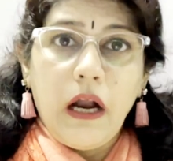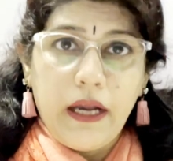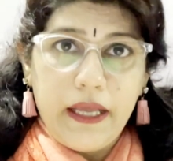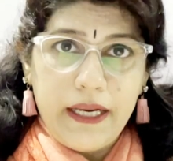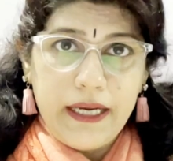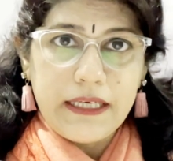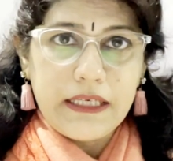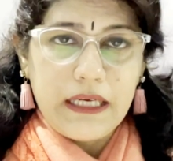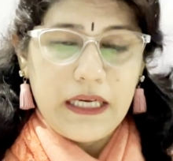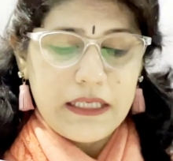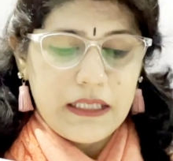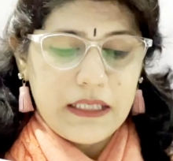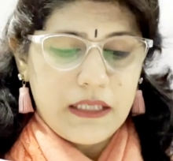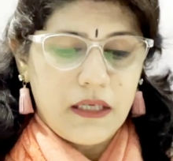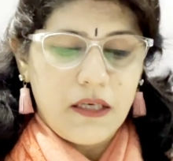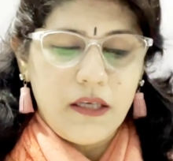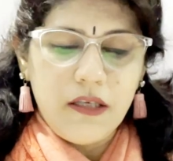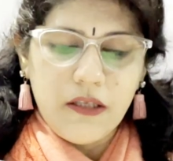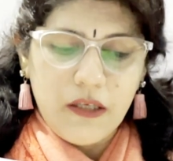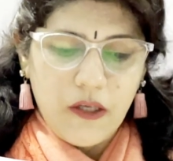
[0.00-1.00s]
Correct
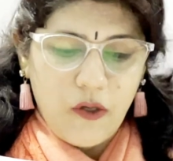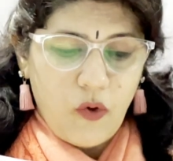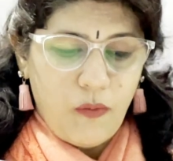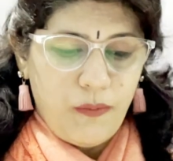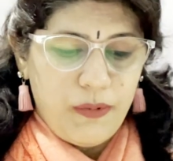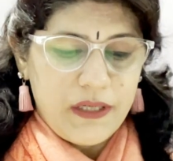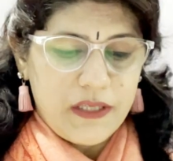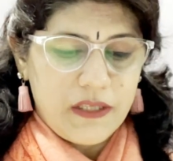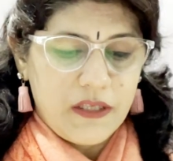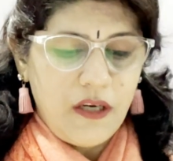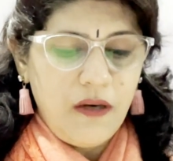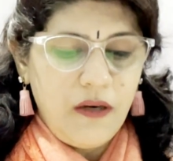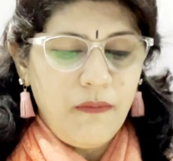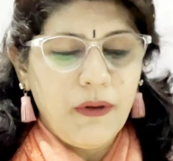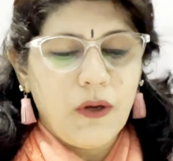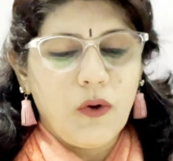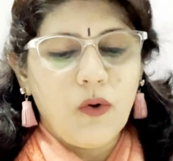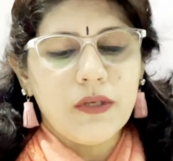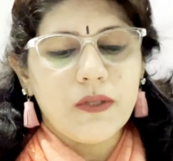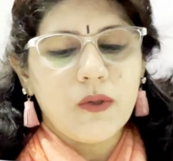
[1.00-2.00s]
answer is 0%,
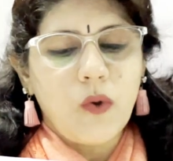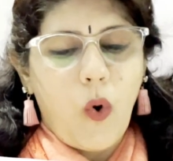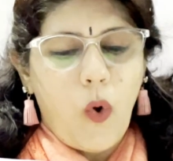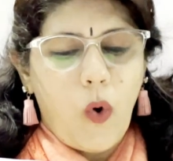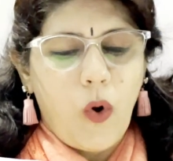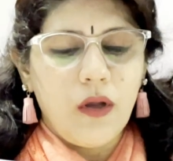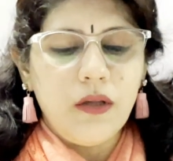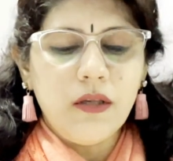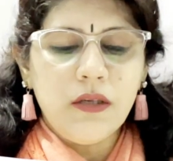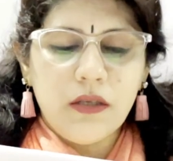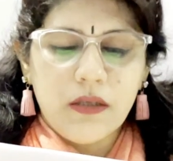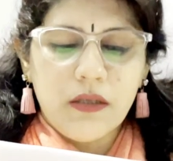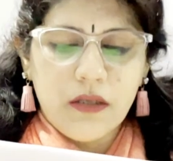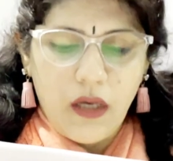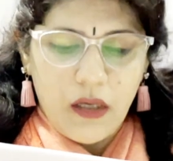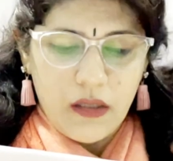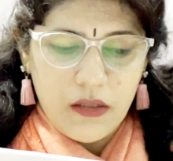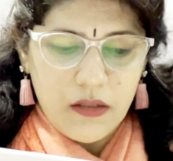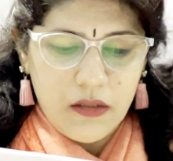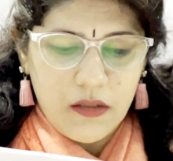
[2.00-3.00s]
because all
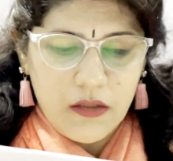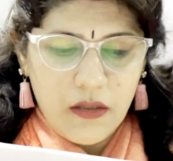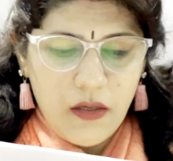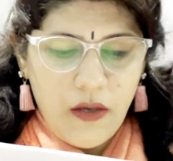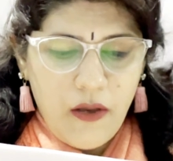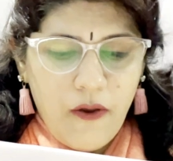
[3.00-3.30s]
sons